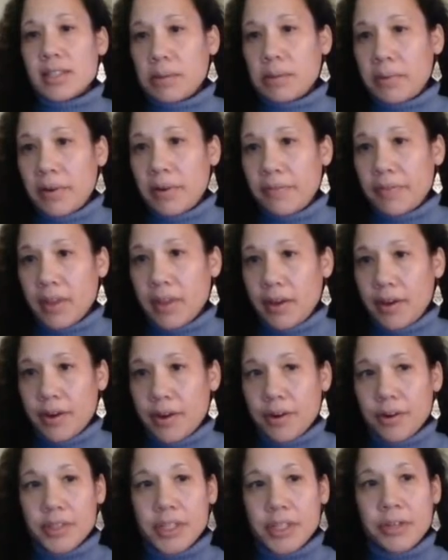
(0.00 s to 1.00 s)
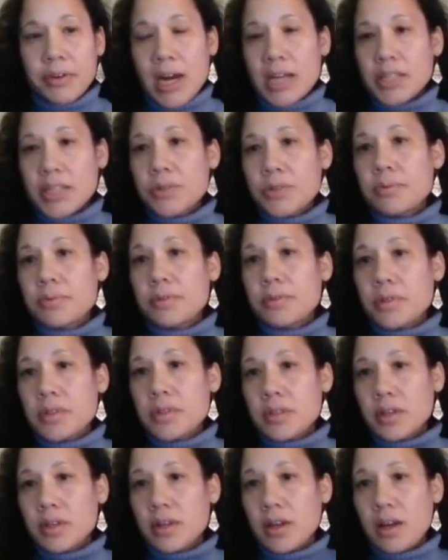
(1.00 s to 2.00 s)
of the early
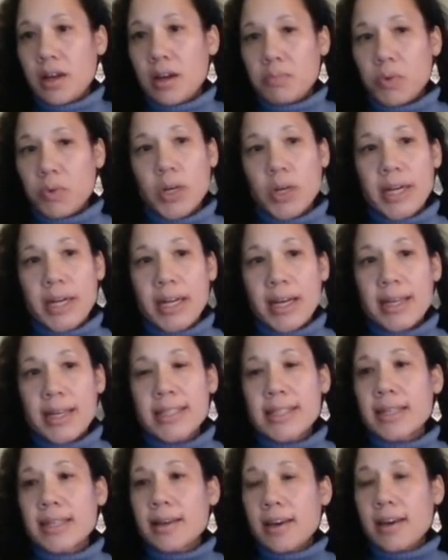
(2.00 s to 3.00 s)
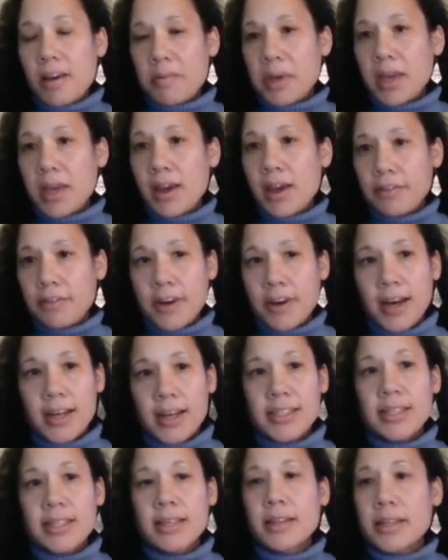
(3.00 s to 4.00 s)
grassroots organizing coming out of
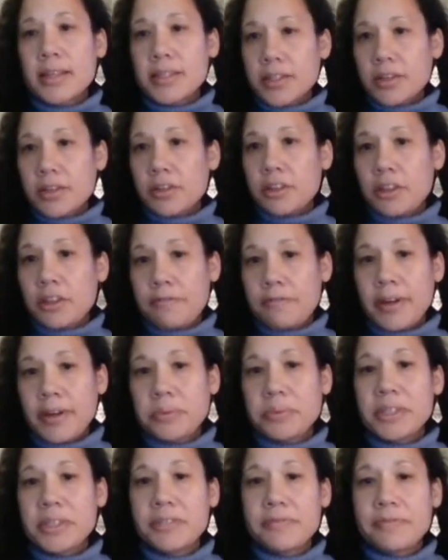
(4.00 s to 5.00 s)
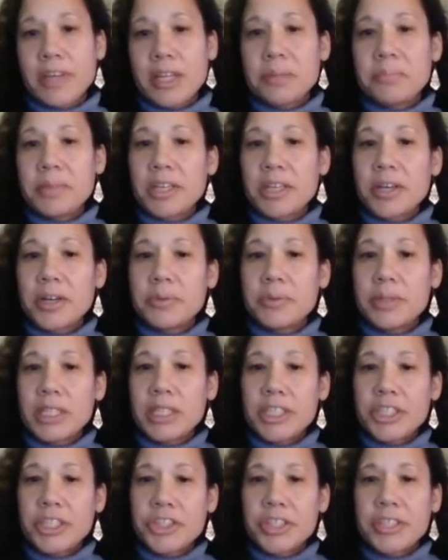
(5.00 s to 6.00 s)
CASA. They started the Fair Redevelopment
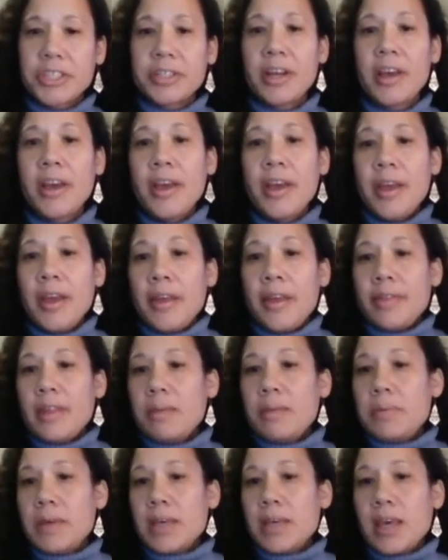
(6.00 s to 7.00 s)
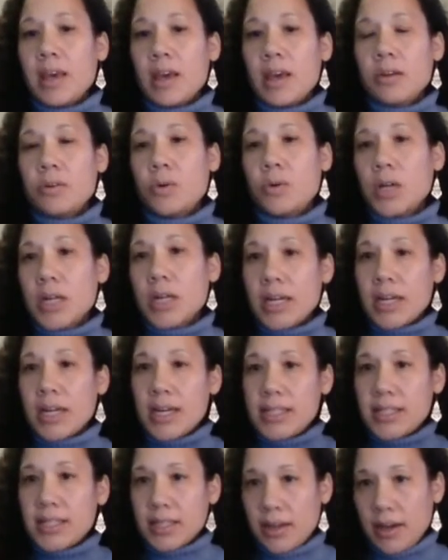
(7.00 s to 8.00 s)
Coalition. They began
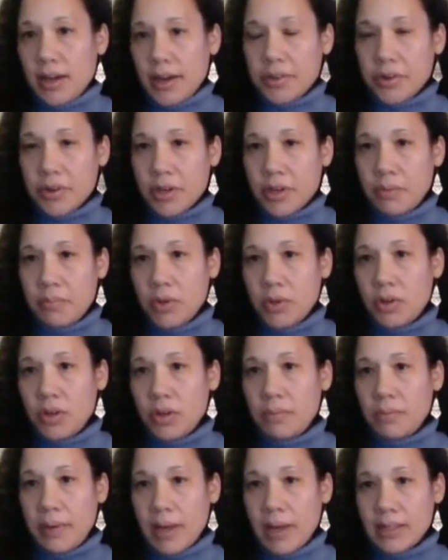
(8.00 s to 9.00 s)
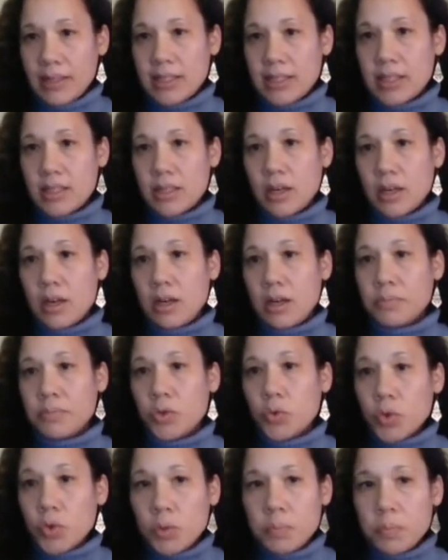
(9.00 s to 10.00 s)
organizing other community-based
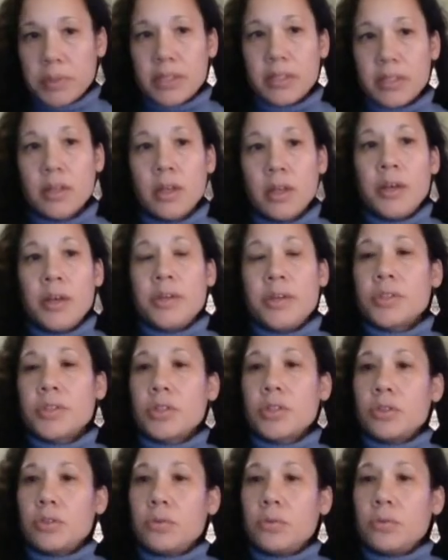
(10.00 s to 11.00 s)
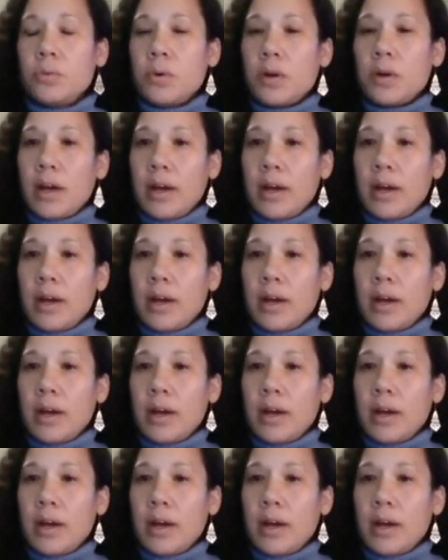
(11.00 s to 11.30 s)
groups to